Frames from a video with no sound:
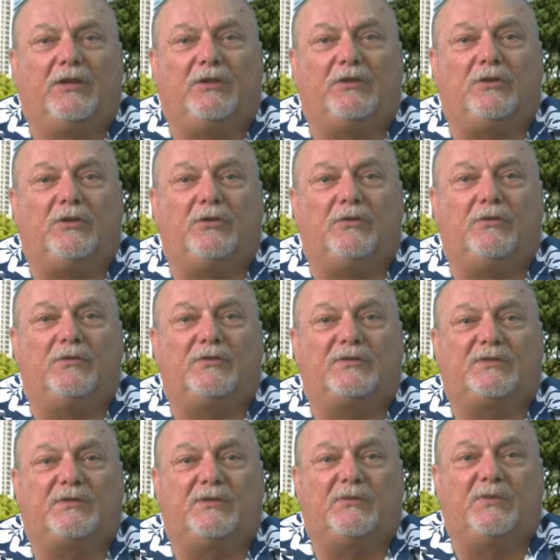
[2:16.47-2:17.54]

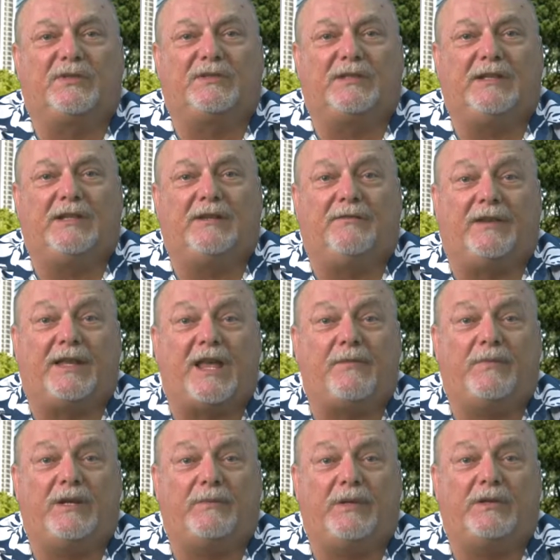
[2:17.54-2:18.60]
used to receive, and
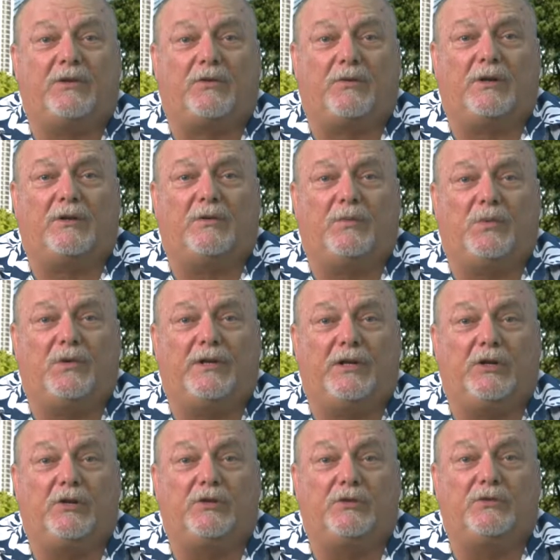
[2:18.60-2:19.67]
that may be the critical point
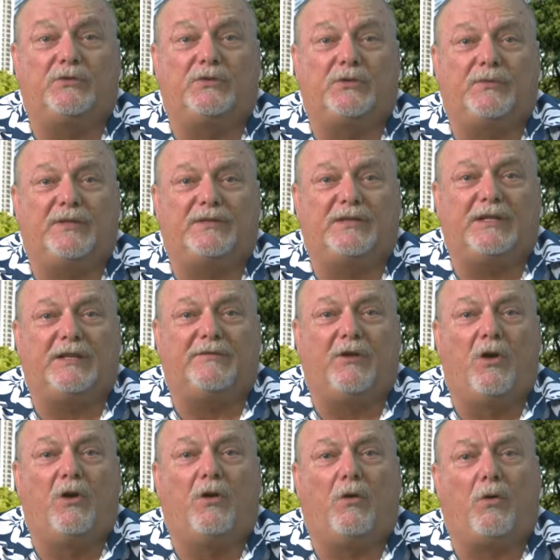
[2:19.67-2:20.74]
here, used to receive
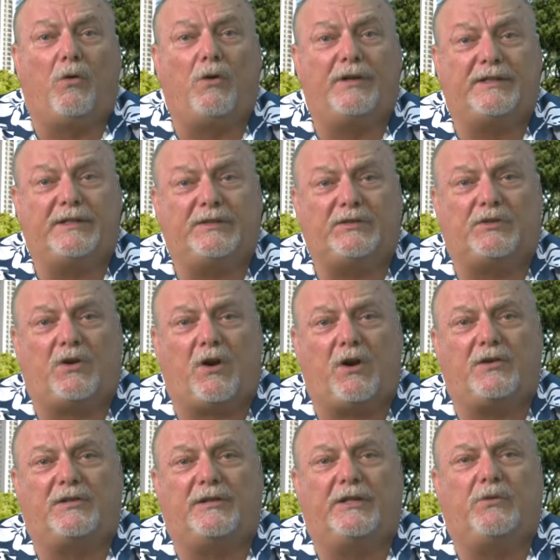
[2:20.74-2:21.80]
or
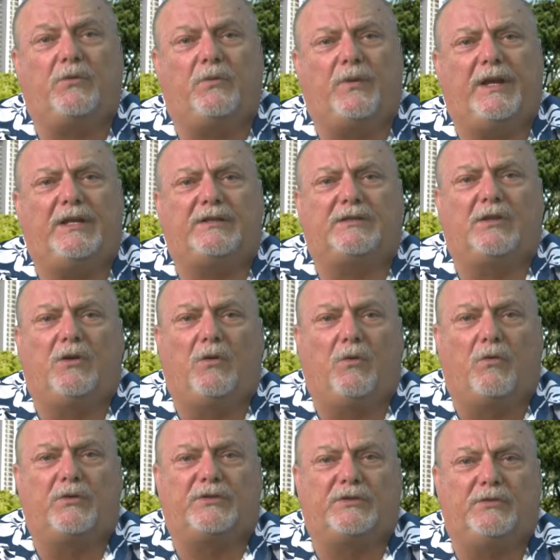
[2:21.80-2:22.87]
discharge liquid waste
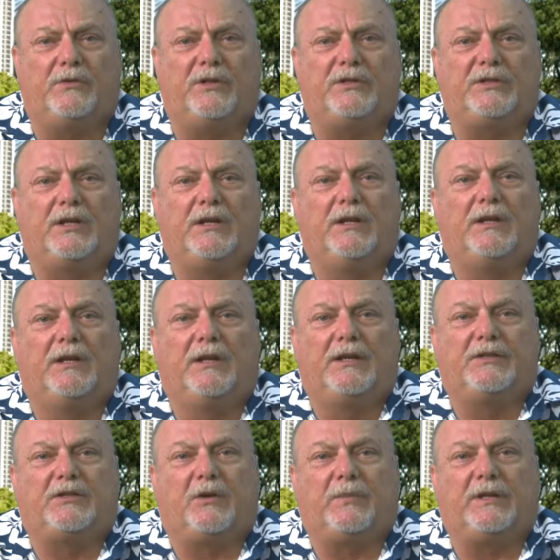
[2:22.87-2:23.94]
or sewage
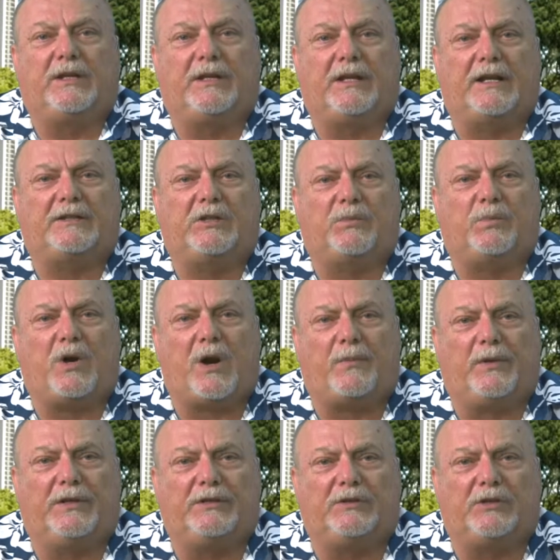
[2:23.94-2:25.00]
shall be connected
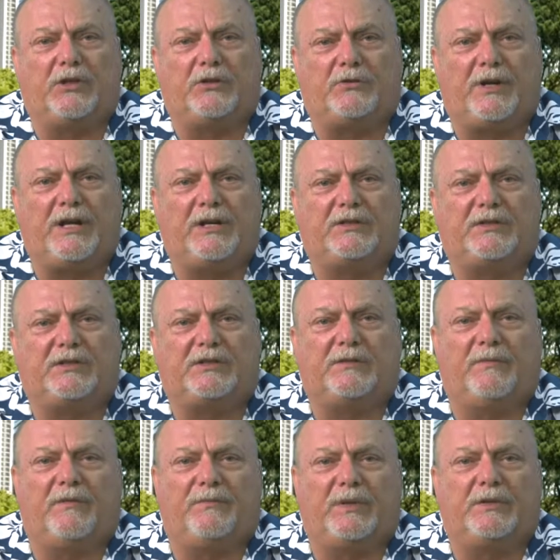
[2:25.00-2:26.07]
properly to the drainage
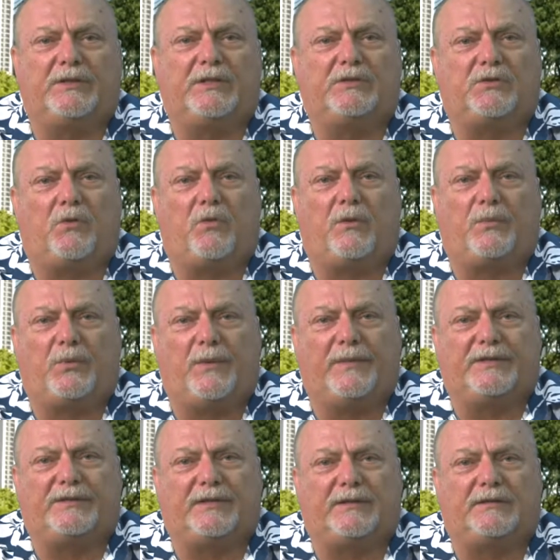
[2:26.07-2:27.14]
system of buildings or
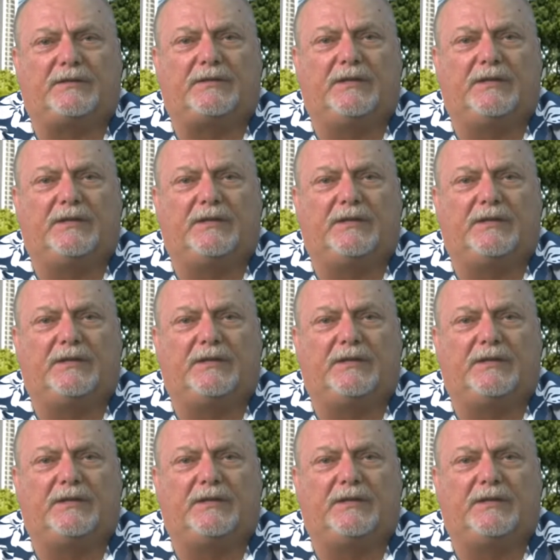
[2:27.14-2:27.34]
premises.